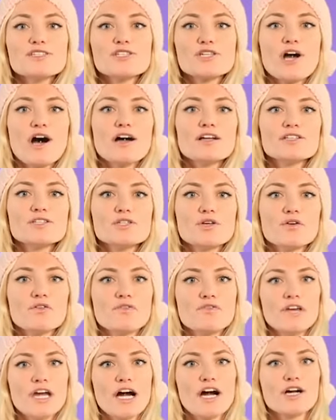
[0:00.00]
that Scott and
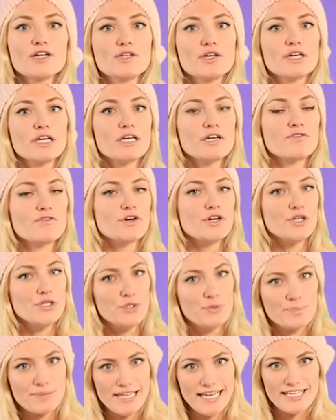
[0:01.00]
Sofia are looking for a
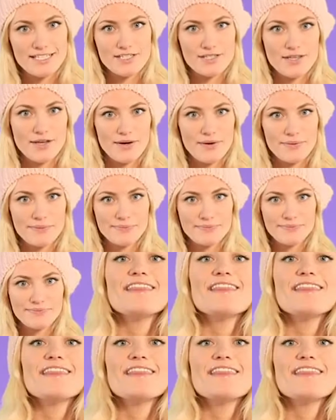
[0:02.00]
new place though.